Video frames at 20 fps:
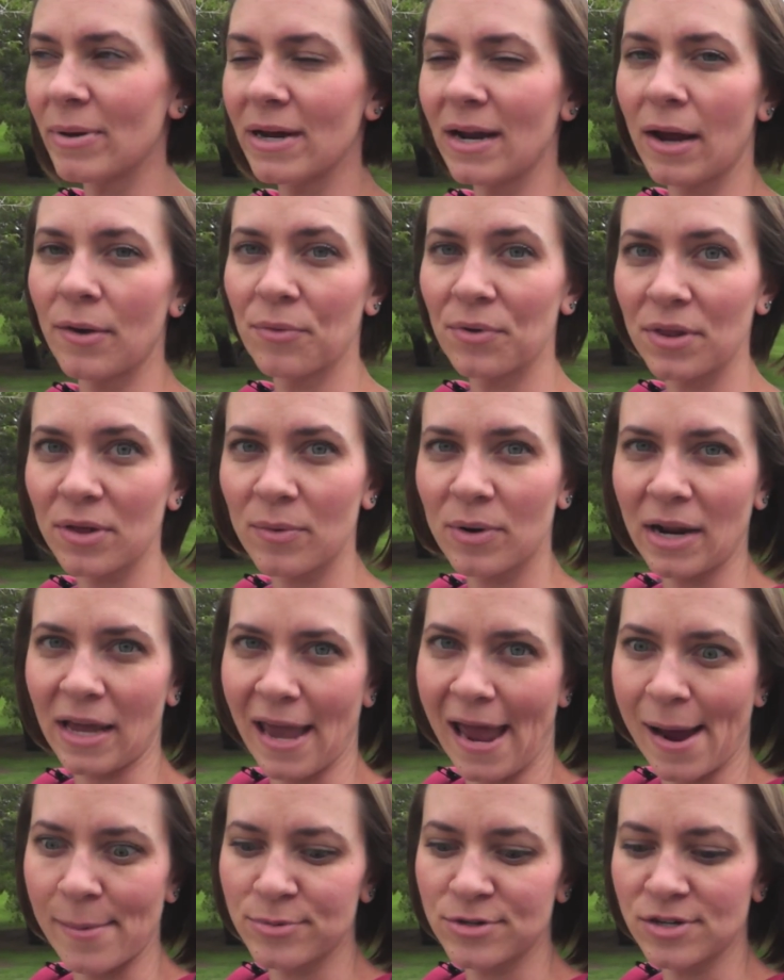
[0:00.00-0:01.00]
But I really
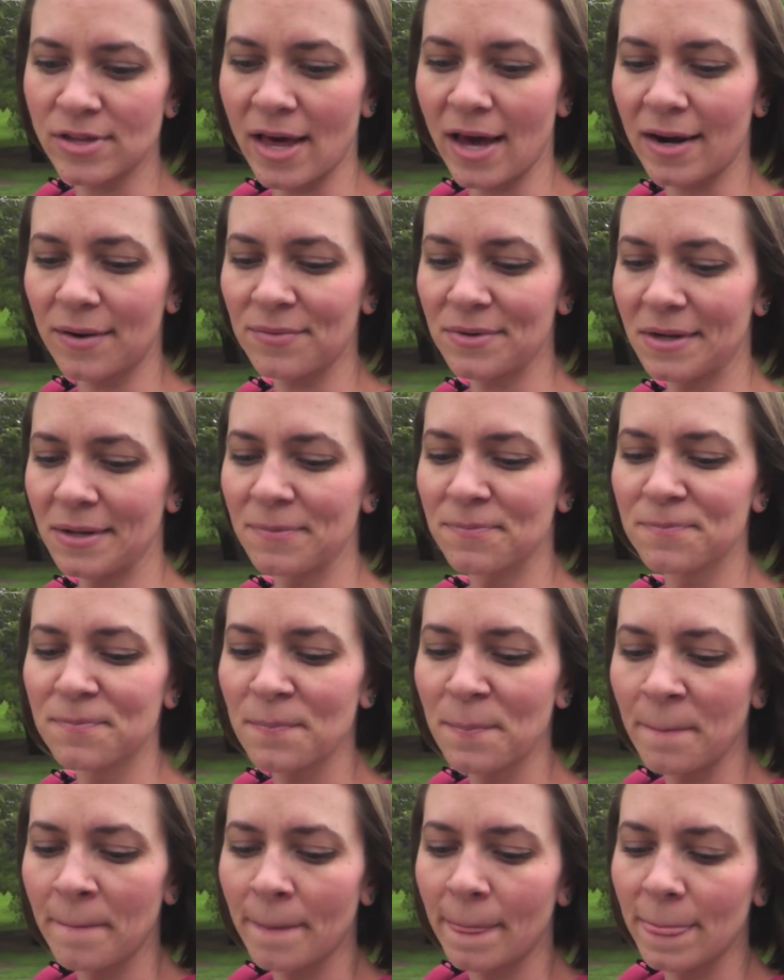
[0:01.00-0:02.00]
capture that. I want
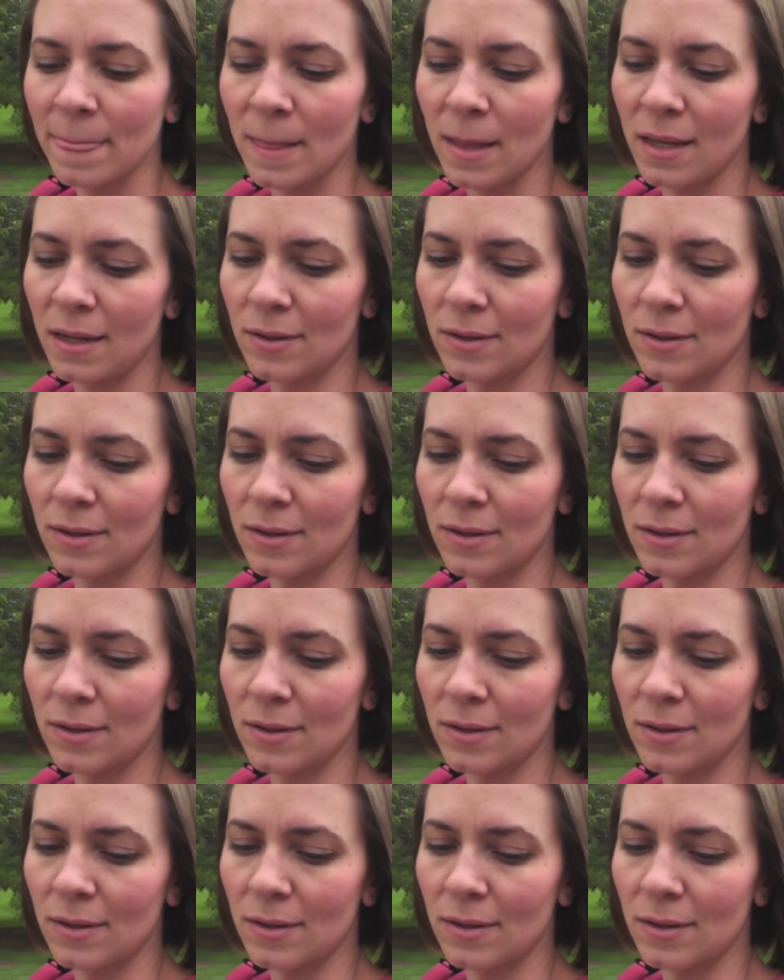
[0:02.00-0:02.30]
to,